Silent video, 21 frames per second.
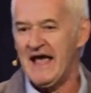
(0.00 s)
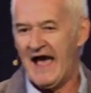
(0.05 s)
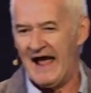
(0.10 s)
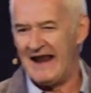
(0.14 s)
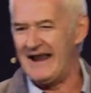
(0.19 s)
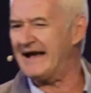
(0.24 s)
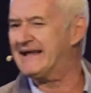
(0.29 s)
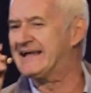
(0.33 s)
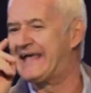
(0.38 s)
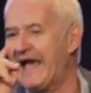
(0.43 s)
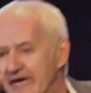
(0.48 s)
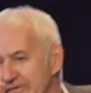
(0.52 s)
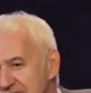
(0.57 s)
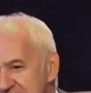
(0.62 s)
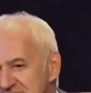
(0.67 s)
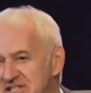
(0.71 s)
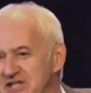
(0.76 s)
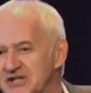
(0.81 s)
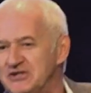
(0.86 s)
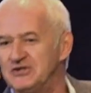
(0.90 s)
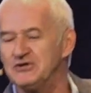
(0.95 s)
And I
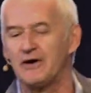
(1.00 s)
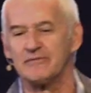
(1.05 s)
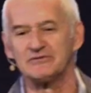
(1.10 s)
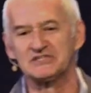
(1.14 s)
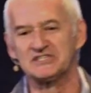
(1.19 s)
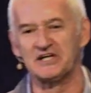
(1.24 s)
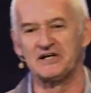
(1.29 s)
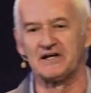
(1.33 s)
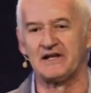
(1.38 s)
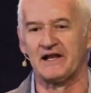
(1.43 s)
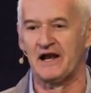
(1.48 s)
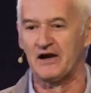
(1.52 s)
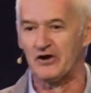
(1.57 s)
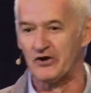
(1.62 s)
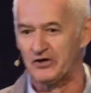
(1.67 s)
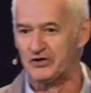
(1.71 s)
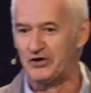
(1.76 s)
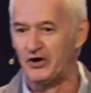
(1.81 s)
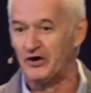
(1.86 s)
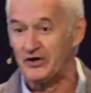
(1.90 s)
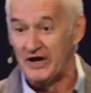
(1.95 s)
guarantee you, I'm still going to
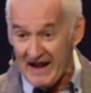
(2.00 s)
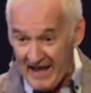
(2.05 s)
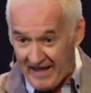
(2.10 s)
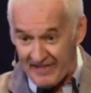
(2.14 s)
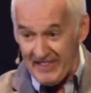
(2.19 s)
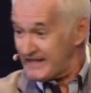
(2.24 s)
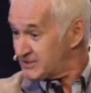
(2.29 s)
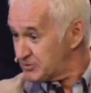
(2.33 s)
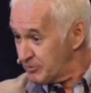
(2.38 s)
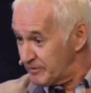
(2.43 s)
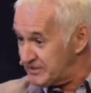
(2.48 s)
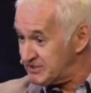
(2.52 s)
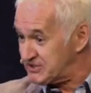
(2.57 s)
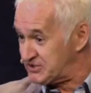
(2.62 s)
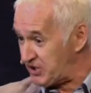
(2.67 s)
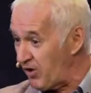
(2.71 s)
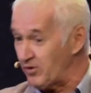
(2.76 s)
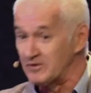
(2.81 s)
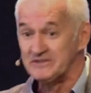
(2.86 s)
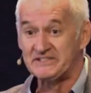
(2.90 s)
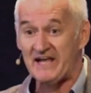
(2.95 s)
look good. And that's where this
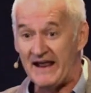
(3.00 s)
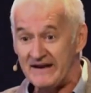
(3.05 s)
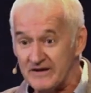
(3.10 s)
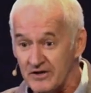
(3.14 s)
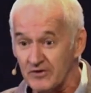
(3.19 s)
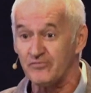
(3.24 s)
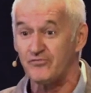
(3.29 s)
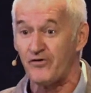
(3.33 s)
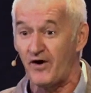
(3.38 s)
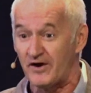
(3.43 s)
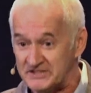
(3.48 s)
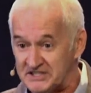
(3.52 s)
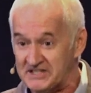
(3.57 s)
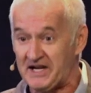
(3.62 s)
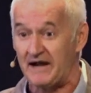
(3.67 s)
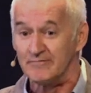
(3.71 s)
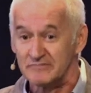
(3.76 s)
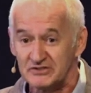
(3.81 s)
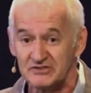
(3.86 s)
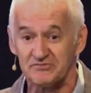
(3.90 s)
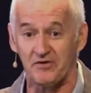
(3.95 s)
whole Daniel fast
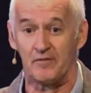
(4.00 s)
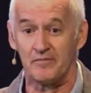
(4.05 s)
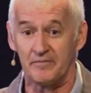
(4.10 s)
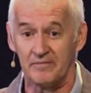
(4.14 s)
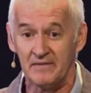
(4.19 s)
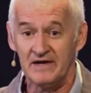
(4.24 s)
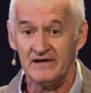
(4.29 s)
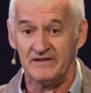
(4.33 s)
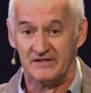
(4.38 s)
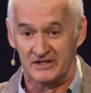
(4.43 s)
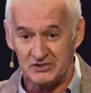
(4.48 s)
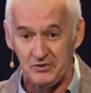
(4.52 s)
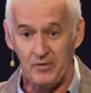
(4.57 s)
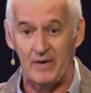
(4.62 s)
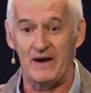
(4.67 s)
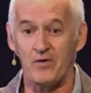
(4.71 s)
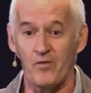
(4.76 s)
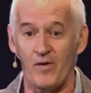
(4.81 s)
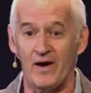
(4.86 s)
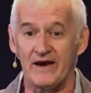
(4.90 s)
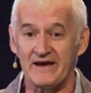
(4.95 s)
comes from the
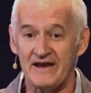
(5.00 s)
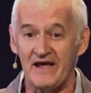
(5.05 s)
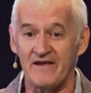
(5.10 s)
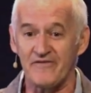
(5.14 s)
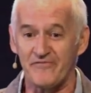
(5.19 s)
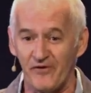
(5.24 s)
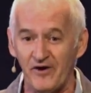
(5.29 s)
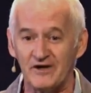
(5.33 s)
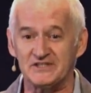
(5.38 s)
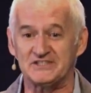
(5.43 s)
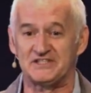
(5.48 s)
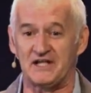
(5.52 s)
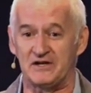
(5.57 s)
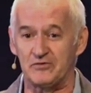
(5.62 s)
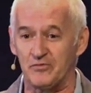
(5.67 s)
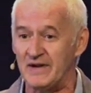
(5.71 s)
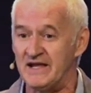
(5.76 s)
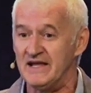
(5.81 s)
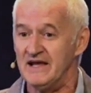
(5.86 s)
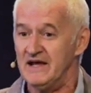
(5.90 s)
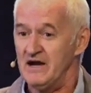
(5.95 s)
21 day fast that
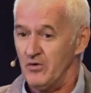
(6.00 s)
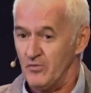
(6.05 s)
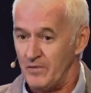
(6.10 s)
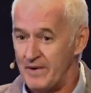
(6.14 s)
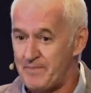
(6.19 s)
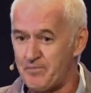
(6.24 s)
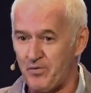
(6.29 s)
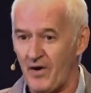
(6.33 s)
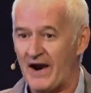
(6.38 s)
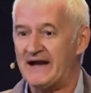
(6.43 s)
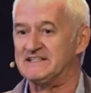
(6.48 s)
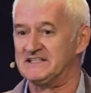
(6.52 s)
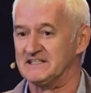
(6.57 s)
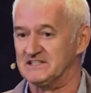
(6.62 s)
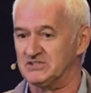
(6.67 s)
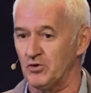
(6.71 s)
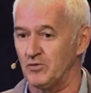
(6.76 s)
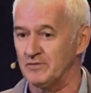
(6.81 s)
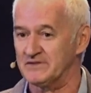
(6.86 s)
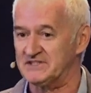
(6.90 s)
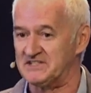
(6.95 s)
we, we
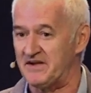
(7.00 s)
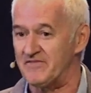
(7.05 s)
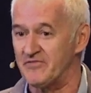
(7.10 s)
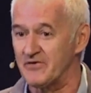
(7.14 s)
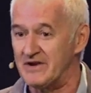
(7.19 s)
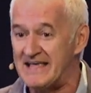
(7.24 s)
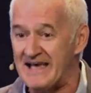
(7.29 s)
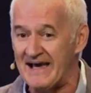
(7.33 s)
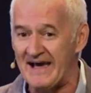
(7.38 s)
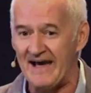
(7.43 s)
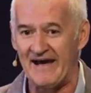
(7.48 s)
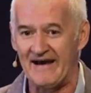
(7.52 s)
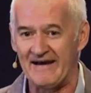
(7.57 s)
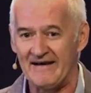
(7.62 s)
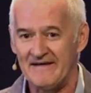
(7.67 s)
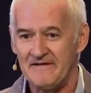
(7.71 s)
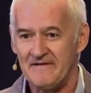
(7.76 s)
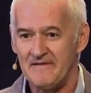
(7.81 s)
practice almost every year.